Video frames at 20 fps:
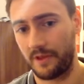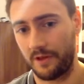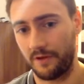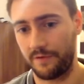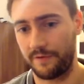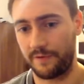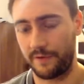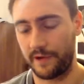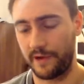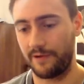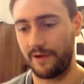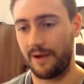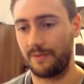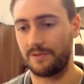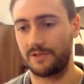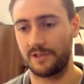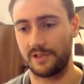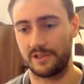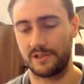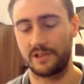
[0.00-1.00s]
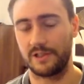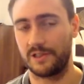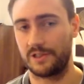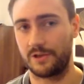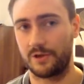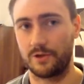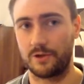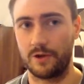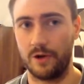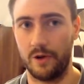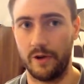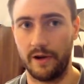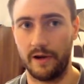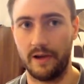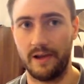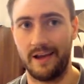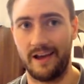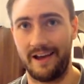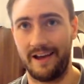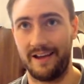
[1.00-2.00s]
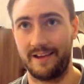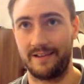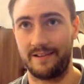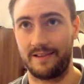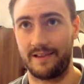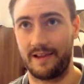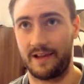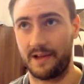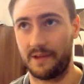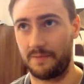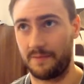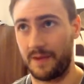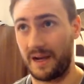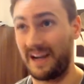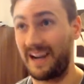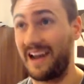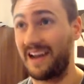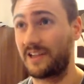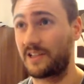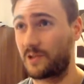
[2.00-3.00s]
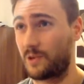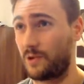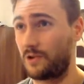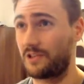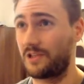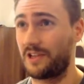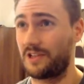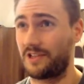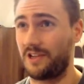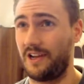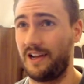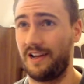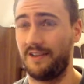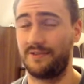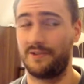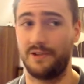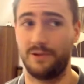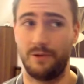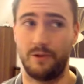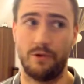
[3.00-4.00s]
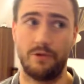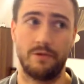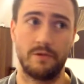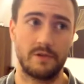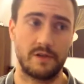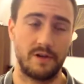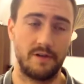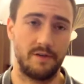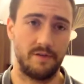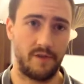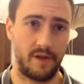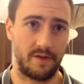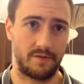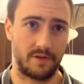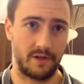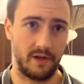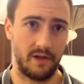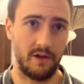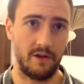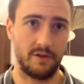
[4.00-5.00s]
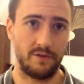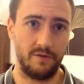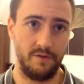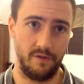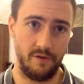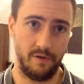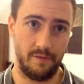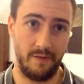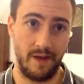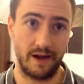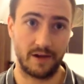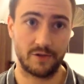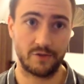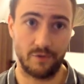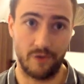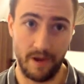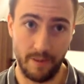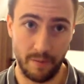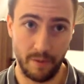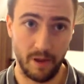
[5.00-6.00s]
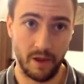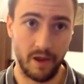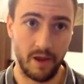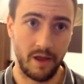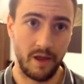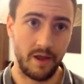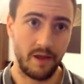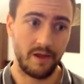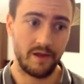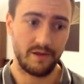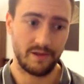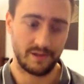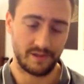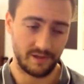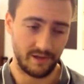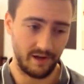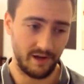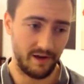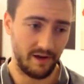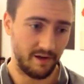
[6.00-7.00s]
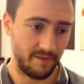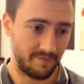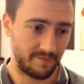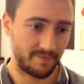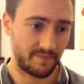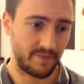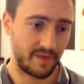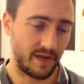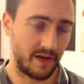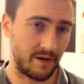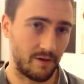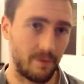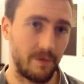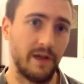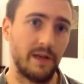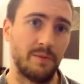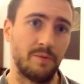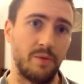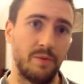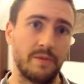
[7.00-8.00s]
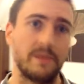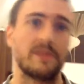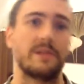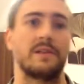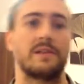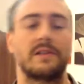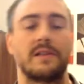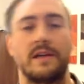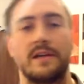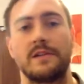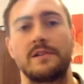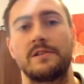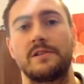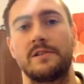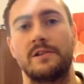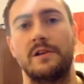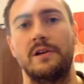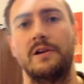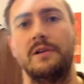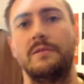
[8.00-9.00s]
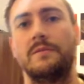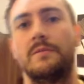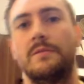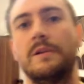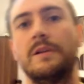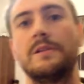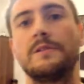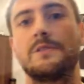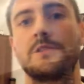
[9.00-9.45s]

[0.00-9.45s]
of three reps is good going. My next squat session I have to do 175 kilos for a max rep, so that'll really put me to the test. So we'll